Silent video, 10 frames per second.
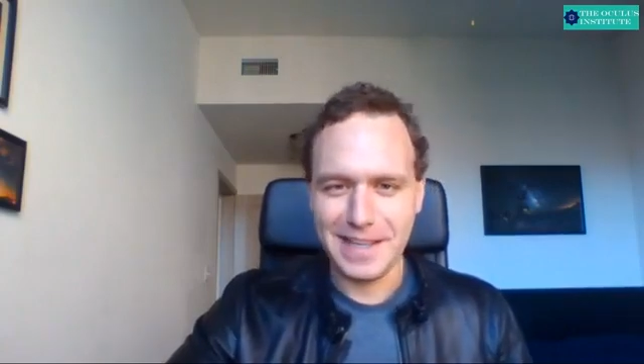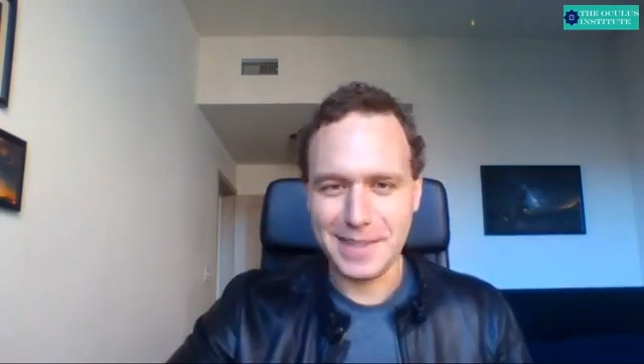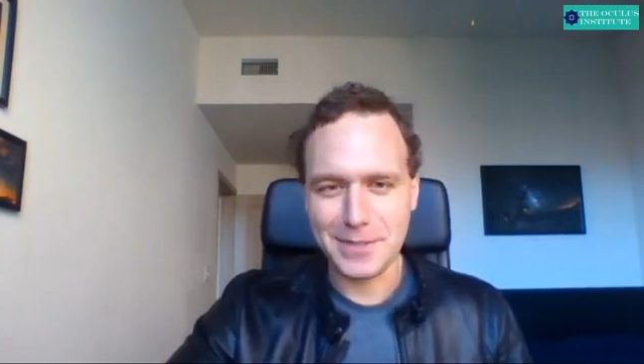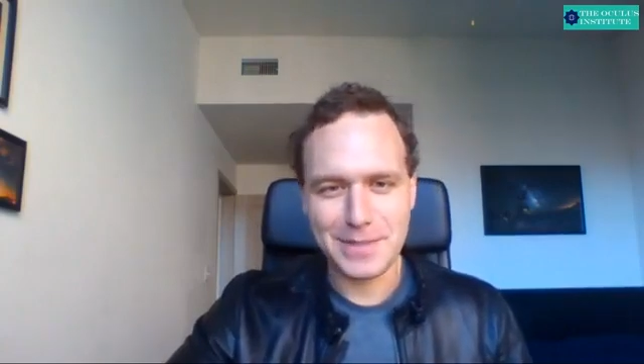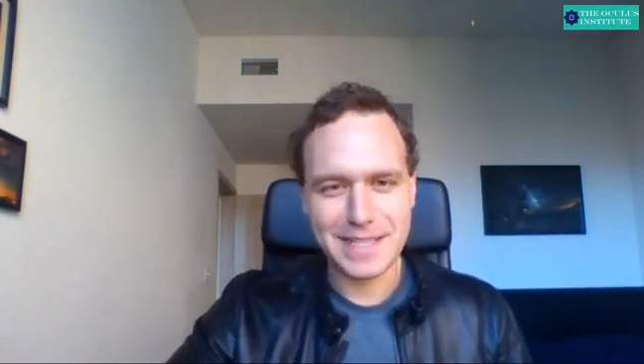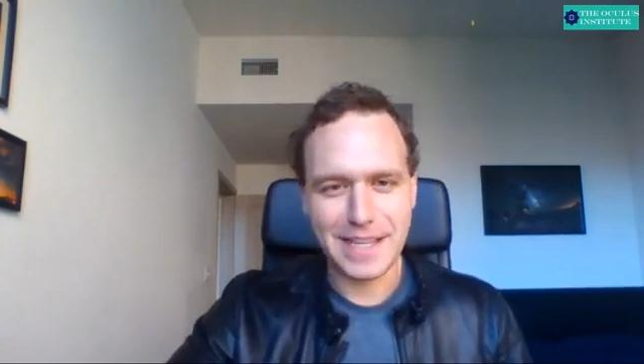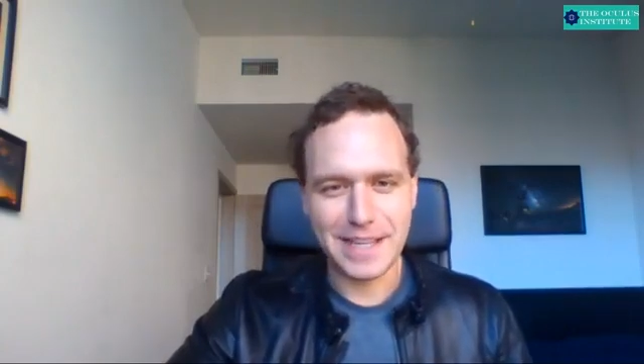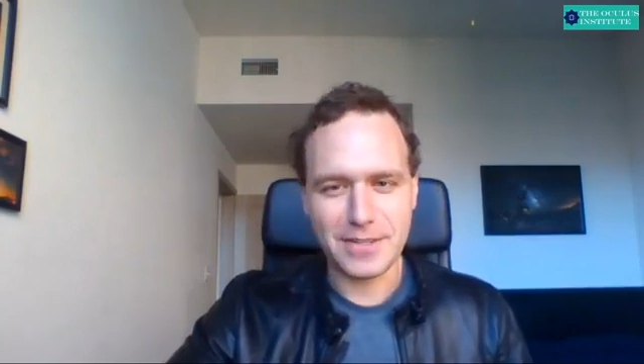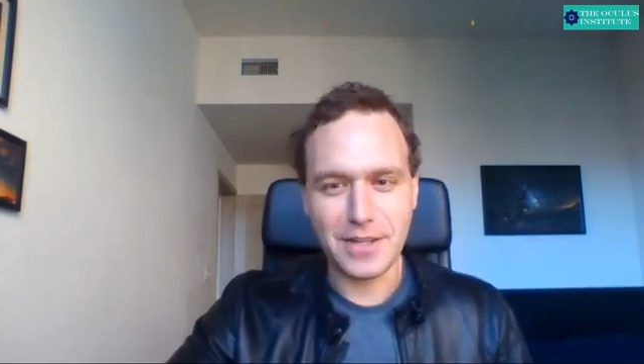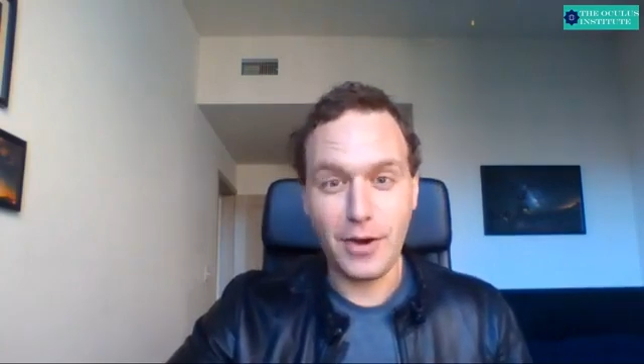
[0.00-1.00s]
And the Swiss
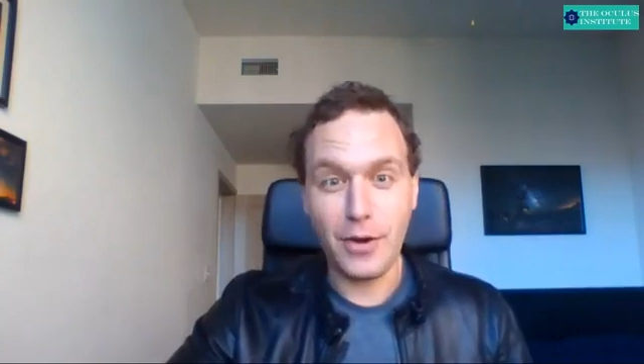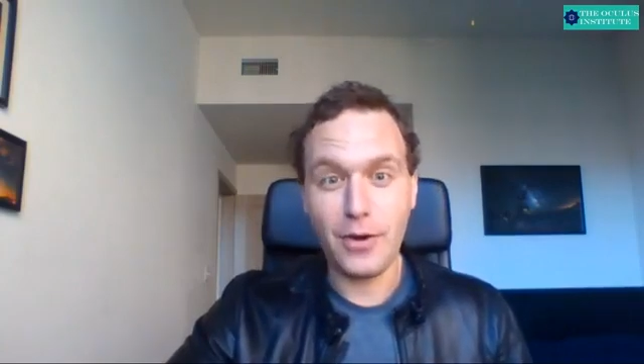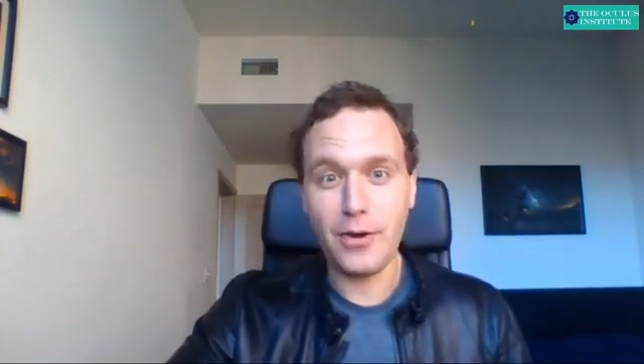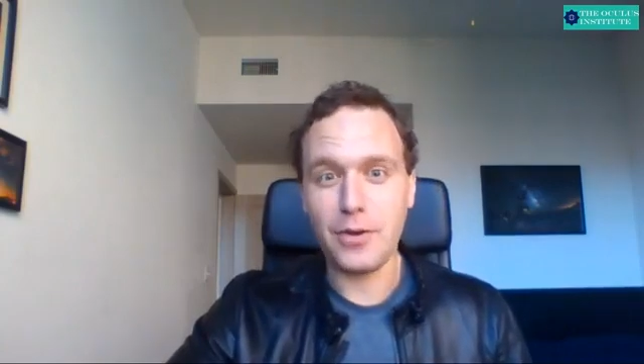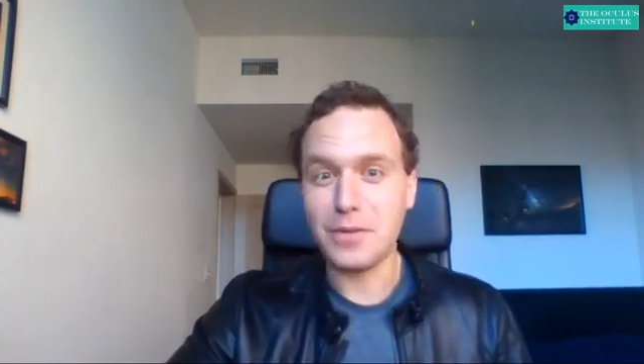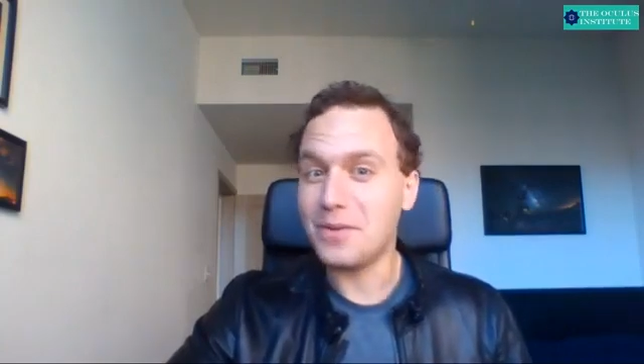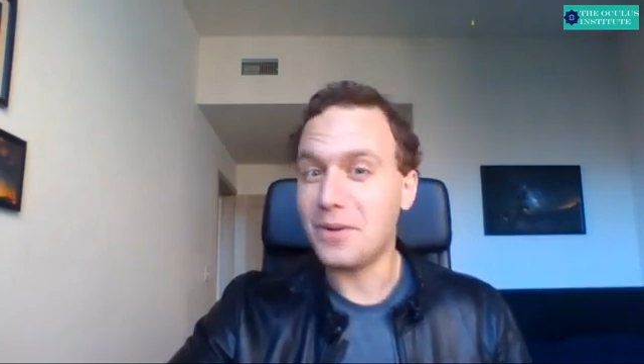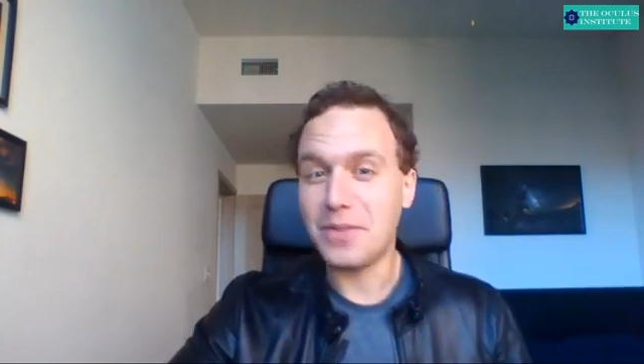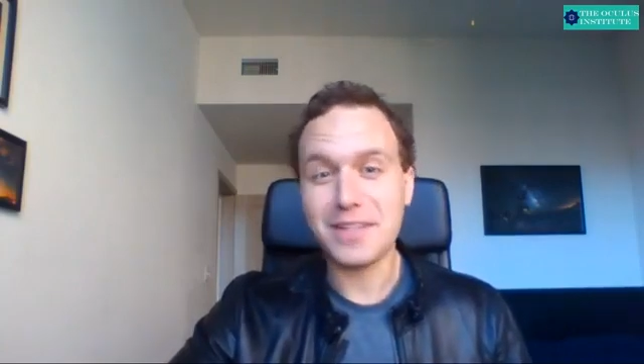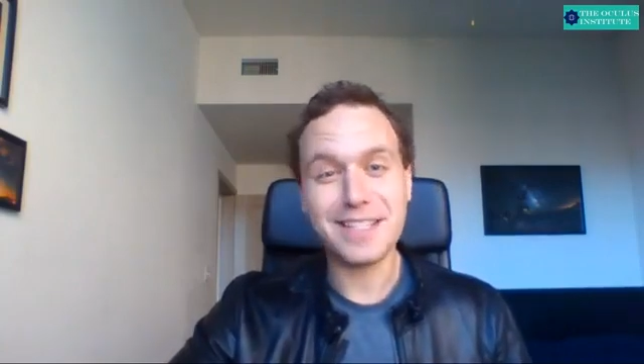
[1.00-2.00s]
guy goes, oh,
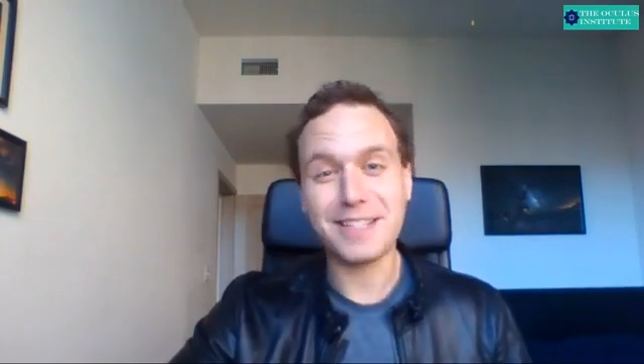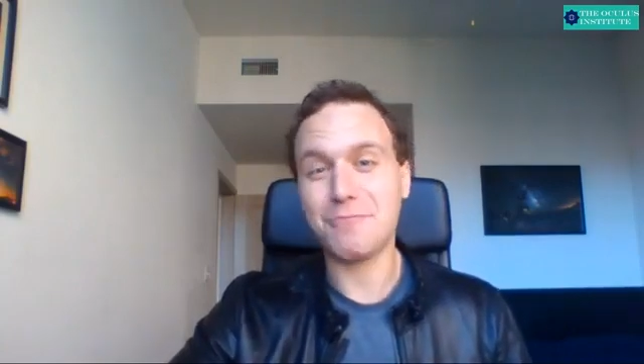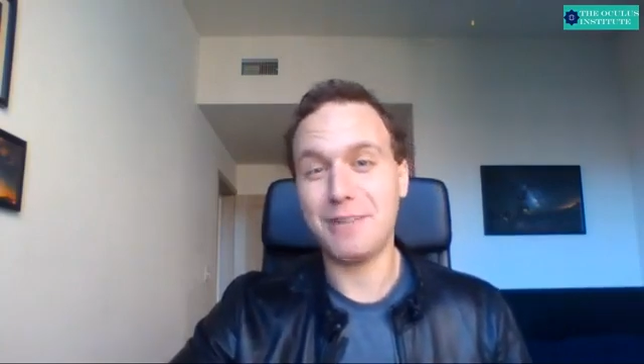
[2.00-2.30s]
there's this